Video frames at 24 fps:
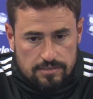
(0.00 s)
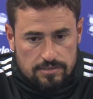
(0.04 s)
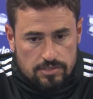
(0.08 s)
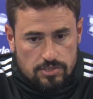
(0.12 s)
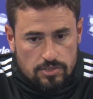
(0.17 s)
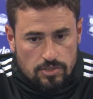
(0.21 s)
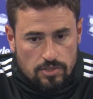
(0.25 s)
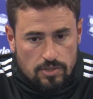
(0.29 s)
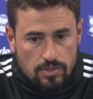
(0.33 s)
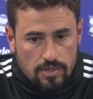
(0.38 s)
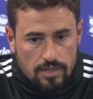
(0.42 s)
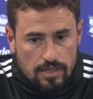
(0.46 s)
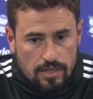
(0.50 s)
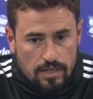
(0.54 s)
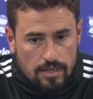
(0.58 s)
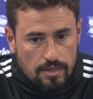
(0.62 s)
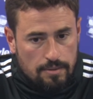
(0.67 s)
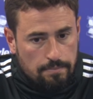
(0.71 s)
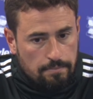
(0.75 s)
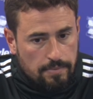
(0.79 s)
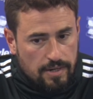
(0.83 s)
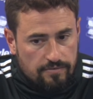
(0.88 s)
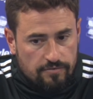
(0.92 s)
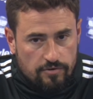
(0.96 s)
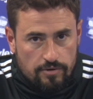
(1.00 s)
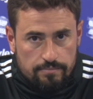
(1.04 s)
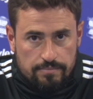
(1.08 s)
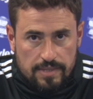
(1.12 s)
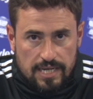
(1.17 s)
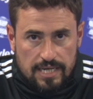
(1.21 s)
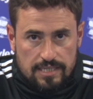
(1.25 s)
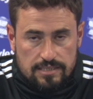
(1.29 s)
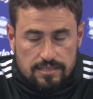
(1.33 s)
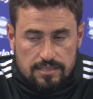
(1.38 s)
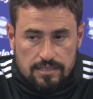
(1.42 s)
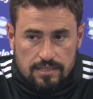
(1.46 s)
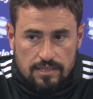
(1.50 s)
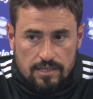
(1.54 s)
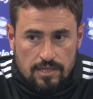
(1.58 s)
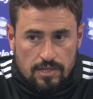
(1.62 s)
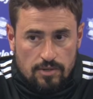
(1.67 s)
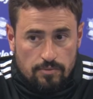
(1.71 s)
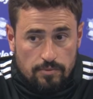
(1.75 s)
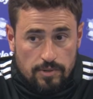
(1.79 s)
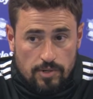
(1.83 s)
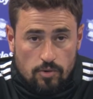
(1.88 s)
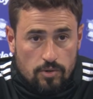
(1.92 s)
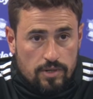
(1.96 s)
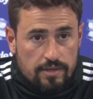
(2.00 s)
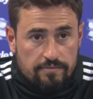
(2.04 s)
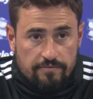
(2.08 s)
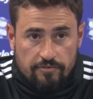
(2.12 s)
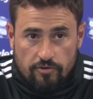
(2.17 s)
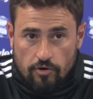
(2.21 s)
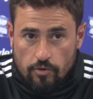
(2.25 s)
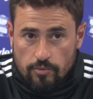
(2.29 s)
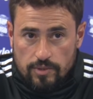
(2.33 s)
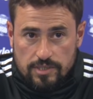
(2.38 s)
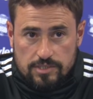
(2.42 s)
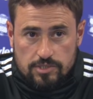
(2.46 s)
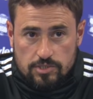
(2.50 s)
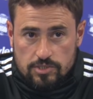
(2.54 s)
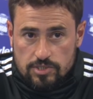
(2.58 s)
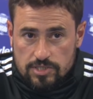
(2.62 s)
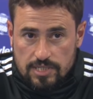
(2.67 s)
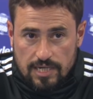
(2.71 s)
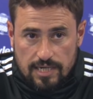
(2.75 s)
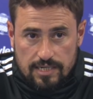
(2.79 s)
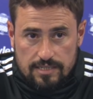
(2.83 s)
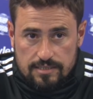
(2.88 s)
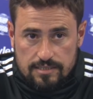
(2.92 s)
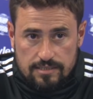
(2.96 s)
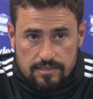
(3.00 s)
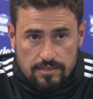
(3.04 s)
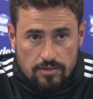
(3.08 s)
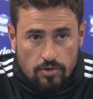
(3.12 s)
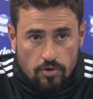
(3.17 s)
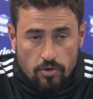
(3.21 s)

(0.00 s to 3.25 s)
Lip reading: So apart from that, we're looking forward to start,